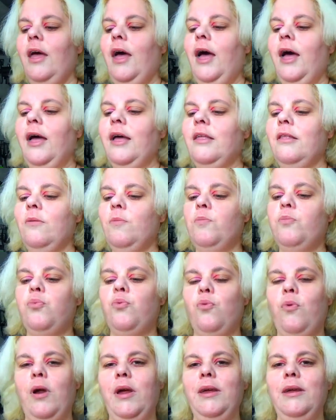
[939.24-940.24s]
as
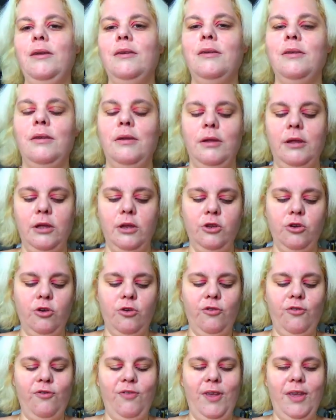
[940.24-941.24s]
bright in
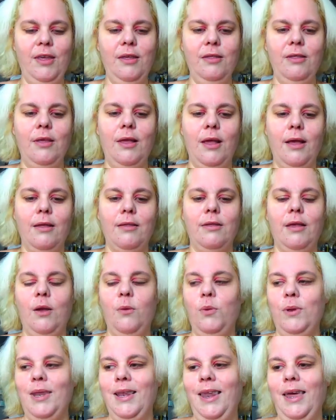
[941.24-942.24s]
your face as I
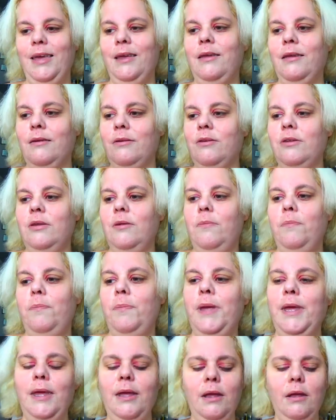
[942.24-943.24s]
would like it to
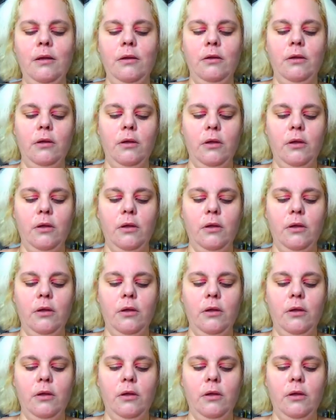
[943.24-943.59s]
be.